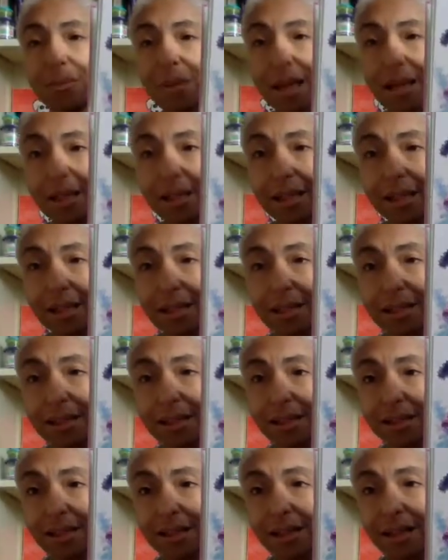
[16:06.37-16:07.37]
Mellon
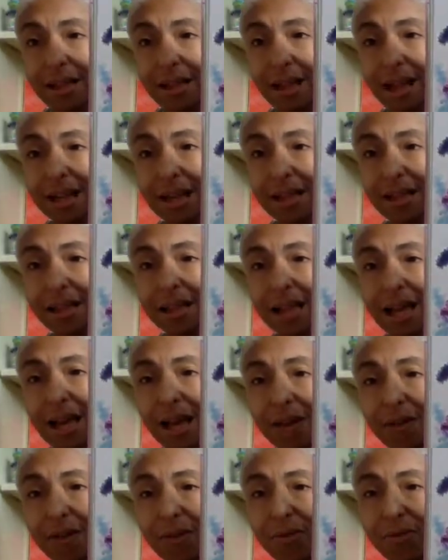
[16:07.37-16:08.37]
had a
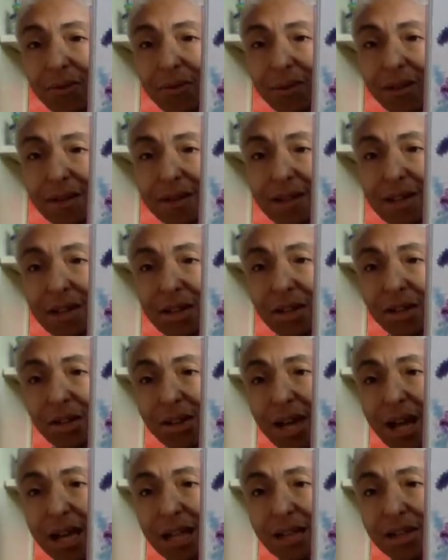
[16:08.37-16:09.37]
loud voice, and she
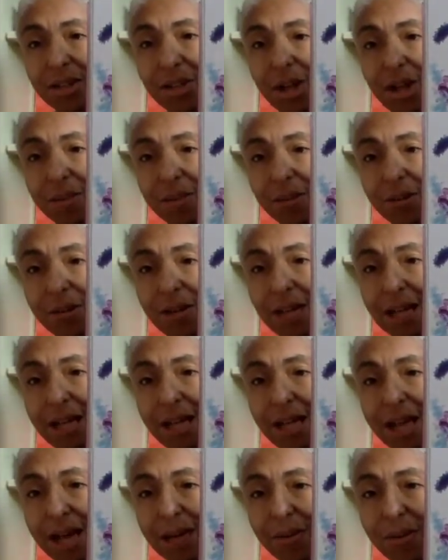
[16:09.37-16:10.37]
chatted, jabbered, and
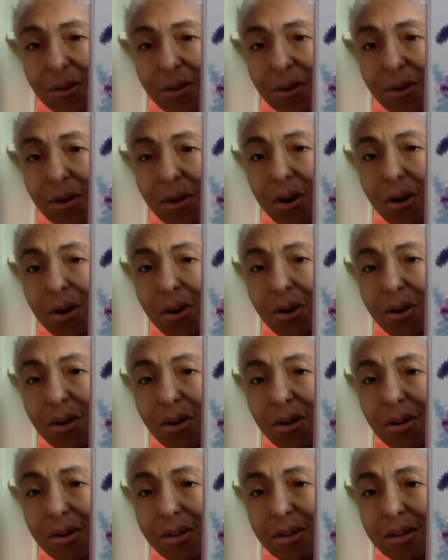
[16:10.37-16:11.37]
gabbered all the